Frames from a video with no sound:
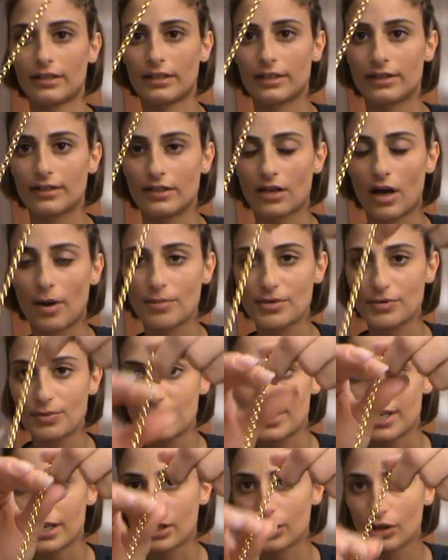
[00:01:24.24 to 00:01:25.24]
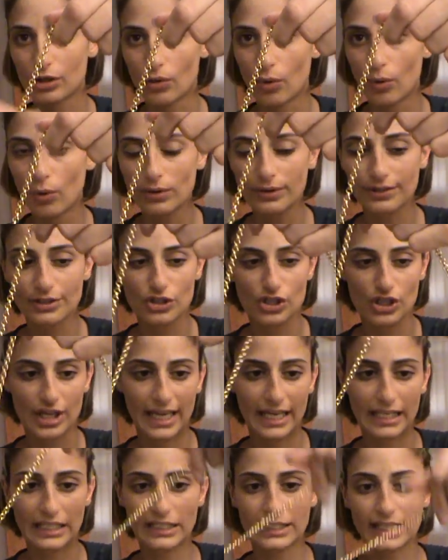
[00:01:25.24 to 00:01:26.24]
It comes with a gold
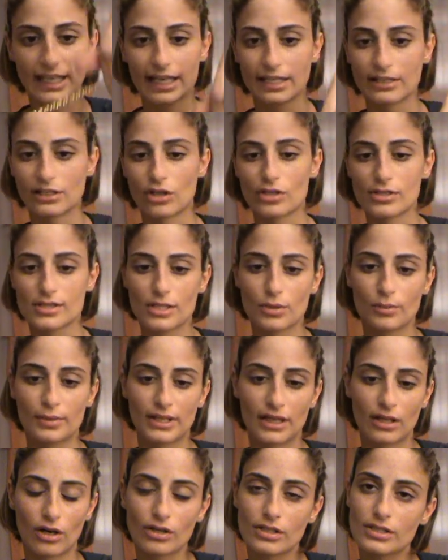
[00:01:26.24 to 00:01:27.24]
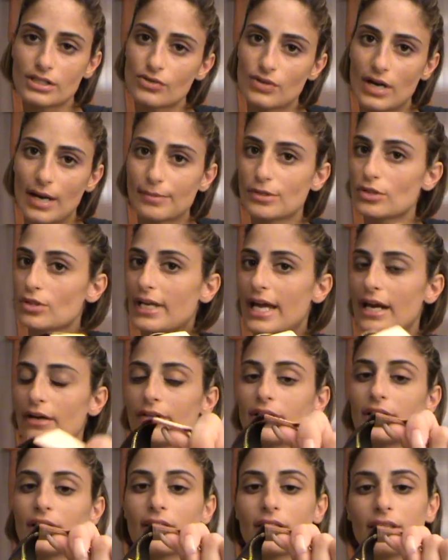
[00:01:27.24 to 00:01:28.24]
chain and also with longer strap to
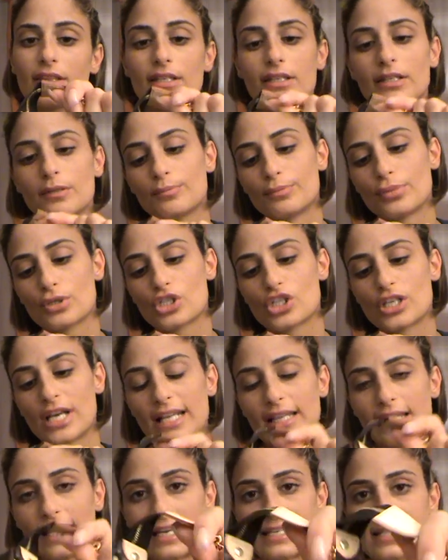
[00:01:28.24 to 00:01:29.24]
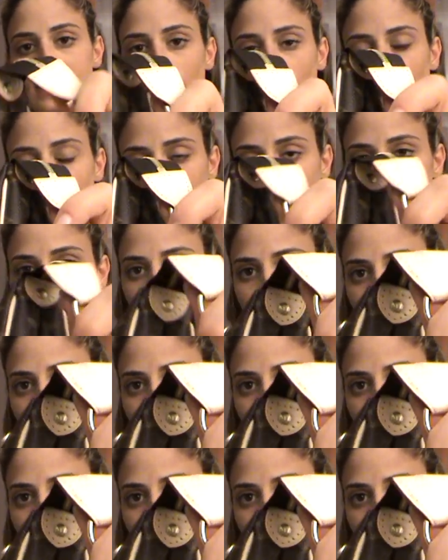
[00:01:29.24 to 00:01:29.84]
carry the pochette as a crossbody